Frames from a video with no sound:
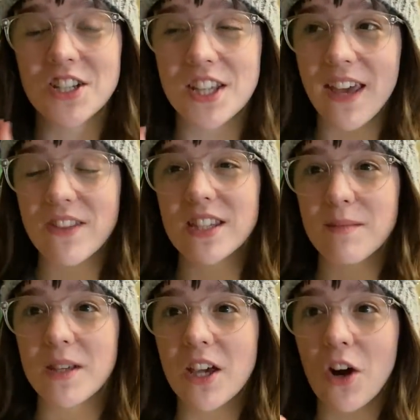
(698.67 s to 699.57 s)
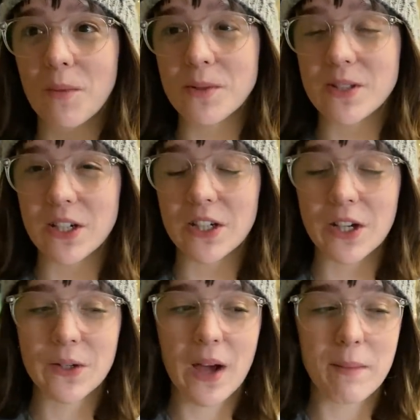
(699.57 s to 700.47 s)
She gave this to me almost a year
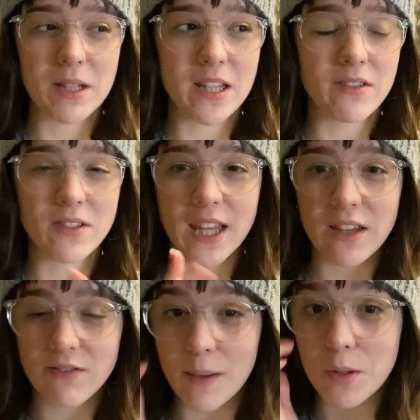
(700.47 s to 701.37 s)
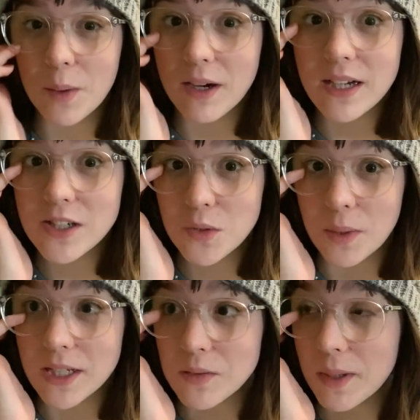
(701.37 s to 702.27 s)
ago, I believe late February
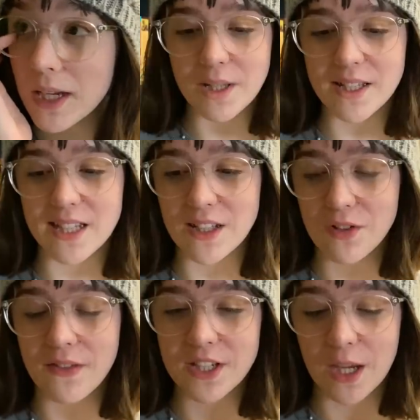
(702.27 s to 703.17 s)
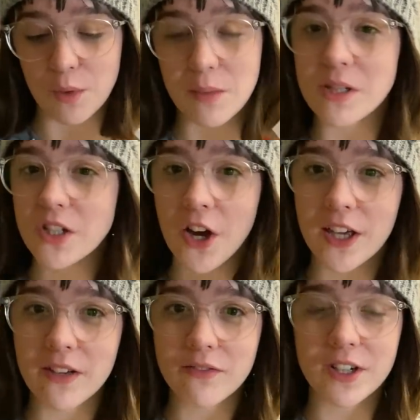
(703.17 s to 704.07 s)
2020, because that's around the time we had been
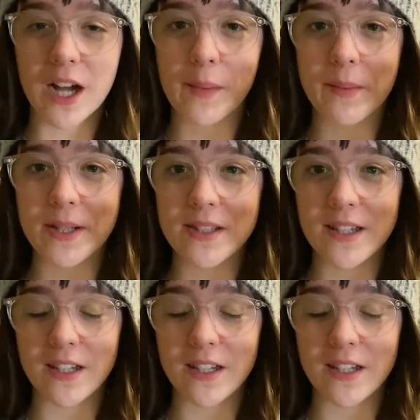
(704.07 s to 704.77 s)
talking for a couple months.